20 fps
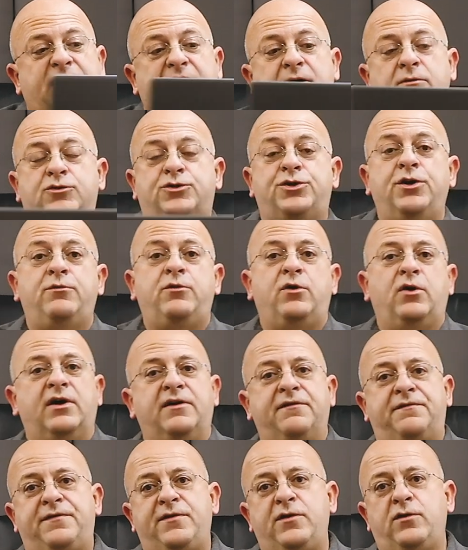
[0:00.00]
and I will show you
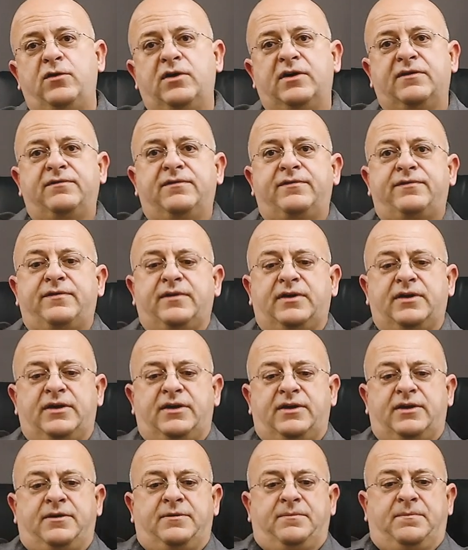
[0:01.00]
a few of
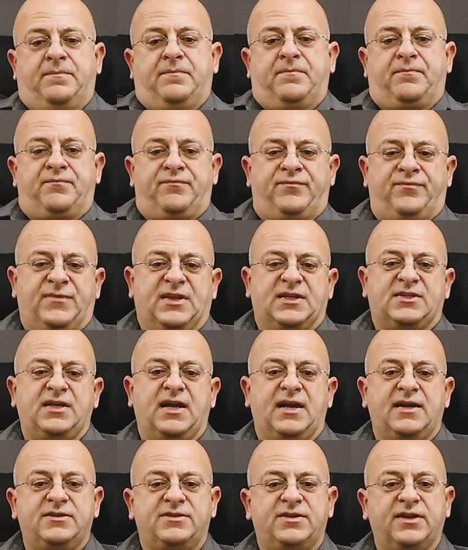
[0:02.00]
uh, the
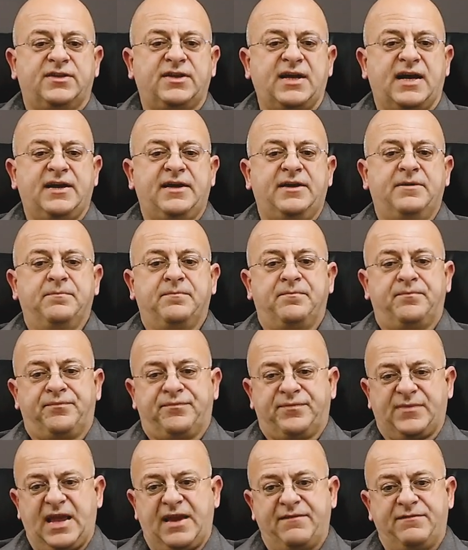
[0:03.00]
slides that I
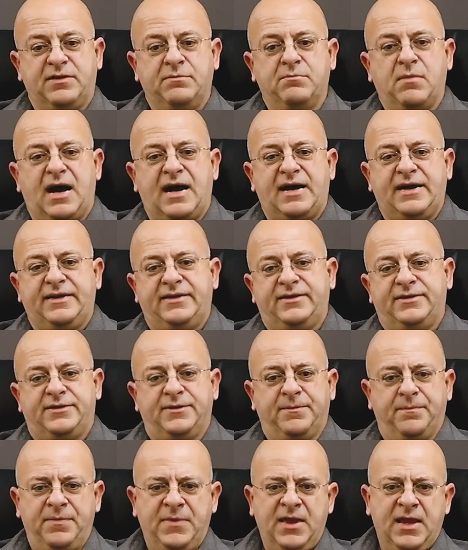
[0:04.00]
have in mind.